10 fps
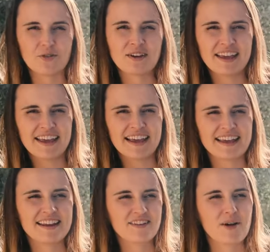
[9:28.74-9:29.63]
owning it
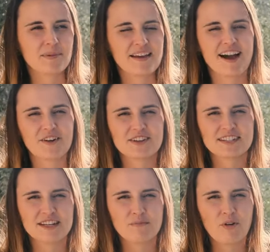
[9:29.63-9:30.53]
and it not being ours
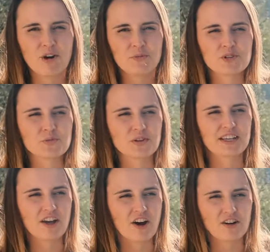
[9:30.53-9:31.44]
anymore was
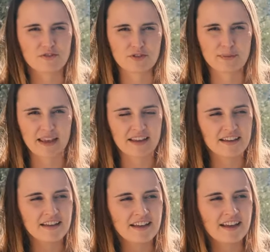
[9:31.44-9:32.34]
really hard for me.
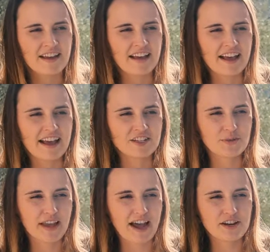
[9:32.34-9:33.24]
And so
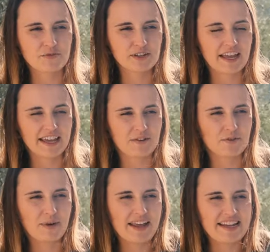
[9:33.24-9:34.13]
we kind of were like,
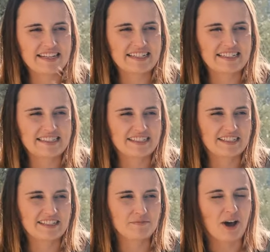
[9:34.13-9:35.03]
wait,
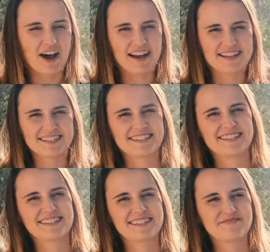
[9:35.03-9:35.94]
pause,
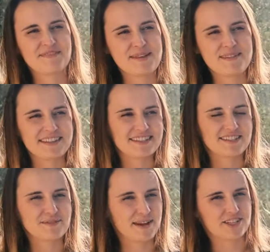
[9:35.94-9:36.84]
maybe this
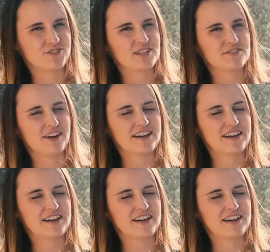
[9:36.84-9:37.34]
isn't the best choice for